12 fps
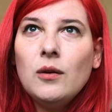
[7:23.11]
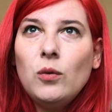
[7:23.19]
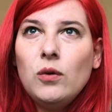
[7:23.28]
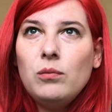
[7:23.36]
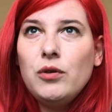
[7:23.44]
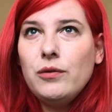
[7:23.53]

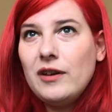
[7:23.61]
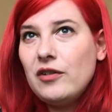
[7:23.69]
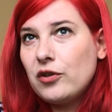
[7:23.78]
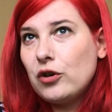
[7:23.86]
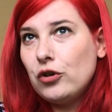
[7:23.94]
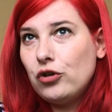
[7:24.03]
What
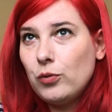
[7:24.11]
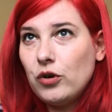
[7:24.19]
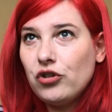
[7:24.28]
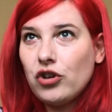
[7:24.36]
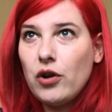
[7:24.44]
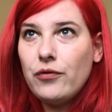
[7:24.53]
movies could you
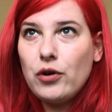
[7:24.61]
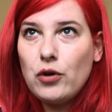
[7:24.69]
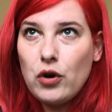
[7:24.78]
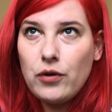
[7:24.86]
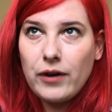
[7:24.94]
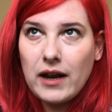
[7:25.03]
watch over and
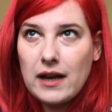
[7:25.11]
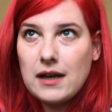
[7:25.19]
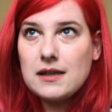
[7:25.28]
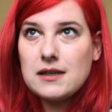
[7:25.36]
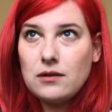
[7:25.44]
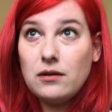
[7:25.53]
over again
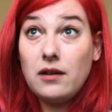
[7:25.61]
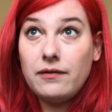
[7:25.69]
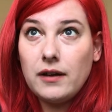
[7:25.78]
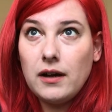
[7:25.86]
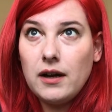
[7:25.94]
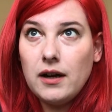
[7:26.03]
and still love?
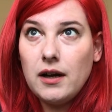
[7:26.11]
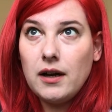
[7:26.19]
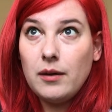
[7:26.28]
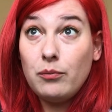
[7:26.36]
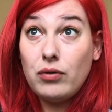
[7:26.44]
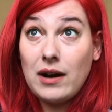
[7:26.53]

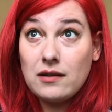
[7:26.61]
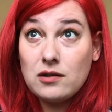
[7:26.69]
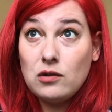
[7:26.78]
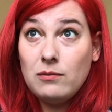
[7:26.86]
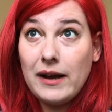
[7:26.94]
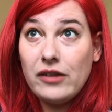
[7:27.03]

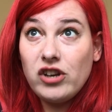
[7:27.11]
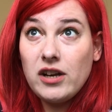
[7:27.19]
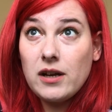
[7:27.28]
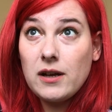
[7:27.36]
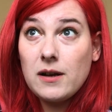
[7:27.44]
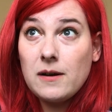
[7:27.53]
Practical
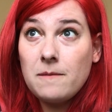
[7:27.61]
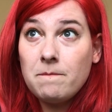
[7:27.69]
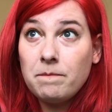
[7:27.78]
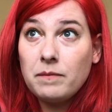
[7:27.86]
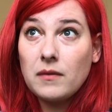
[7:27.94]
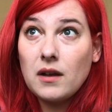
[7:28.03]
Magic,
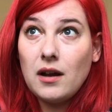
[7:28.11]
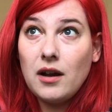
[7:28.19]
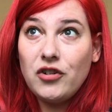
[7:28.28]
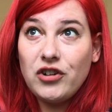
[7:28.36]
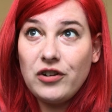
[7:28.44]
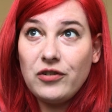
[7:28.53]

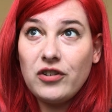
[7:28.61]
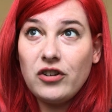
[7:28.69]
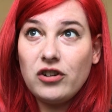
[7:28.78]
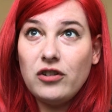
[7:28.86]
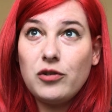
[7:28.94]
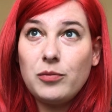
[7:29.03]
Eternal
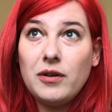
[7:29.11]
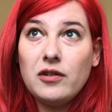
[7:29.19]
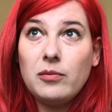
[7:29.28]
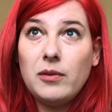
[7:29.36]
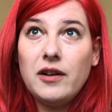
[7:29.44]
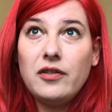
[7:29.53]
Sunshine of the
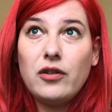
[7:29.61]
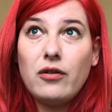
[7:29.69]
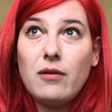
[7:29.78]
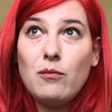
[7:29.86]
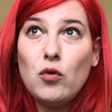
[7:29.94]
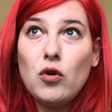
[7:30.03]
Spotless Mind. There
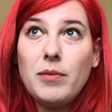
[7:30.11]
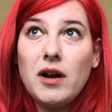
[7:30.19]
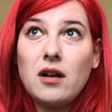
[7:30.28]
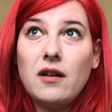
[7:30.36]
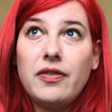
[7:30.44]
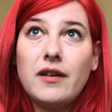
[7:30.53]
are more, but
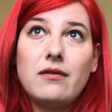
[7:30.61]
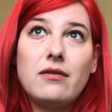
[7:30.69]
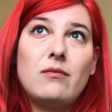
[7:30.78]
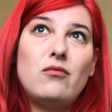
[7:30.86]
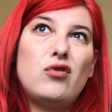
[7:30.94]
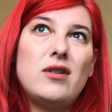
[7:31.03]
I can't think of
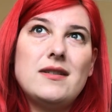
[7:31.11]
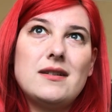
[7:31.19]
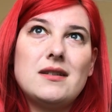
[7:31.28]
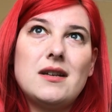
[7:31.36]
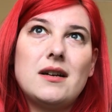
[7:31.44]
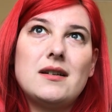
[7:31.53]
them right
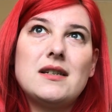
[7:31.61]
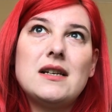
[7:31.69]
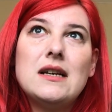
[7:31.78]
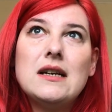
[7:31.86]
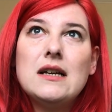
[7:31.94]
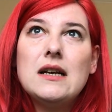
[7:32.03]
this second.
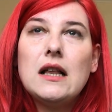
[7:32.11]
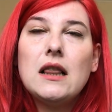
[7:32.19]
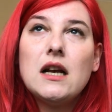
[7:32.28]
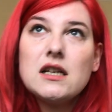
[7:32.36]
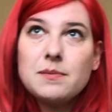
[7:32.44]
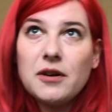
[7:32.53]

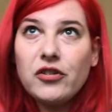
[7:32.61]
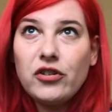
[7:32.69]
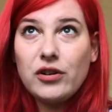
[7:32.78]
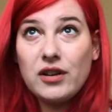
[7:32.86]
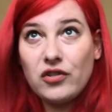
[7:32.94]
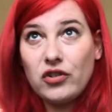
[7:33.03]
Last
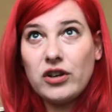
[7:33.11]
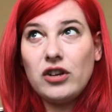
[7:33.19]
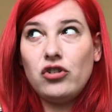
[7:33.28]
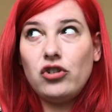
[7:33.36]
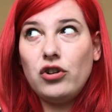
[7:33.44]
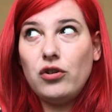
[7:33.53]
person you kissed or
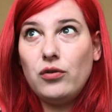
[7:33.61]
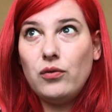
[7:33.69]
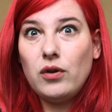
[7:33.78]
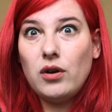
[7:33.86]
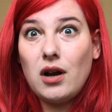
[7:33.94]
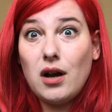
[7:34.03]
kissed
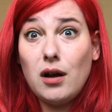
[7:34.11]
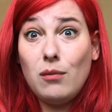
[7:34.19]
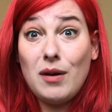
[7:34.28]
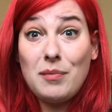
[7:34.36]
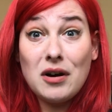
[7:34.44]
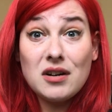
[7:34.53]
you?
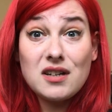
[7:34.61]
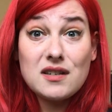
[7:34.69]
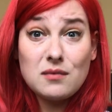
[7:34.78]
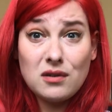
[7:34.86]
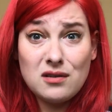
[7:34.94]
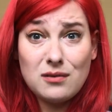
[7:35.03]
My partner
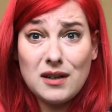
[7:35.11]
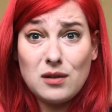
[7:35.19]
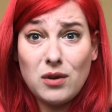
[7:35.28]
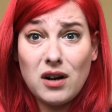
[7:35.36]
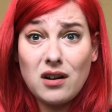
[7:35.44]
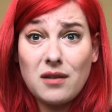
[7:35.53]
kissed me on his way
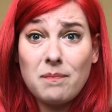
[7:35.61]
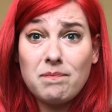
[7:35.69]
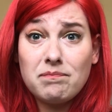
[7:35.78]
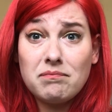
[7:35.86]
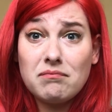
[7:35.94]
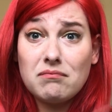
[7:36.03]
to work
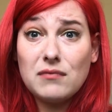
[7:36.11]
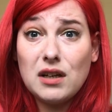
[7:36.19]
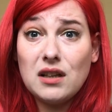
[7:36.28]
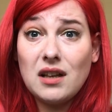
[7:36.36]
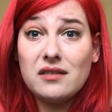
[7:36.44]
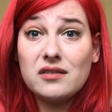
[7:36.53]
when
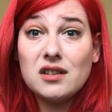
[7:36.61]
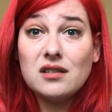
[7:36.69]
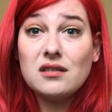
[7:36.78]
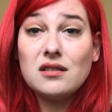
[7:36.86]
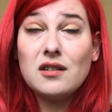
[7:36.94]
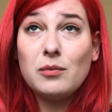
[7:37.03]
he left
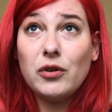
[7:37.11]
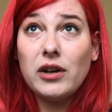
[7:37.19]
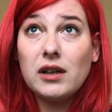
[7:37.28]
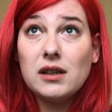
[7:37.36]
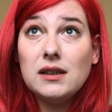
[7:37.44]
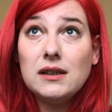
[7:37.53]
this morning.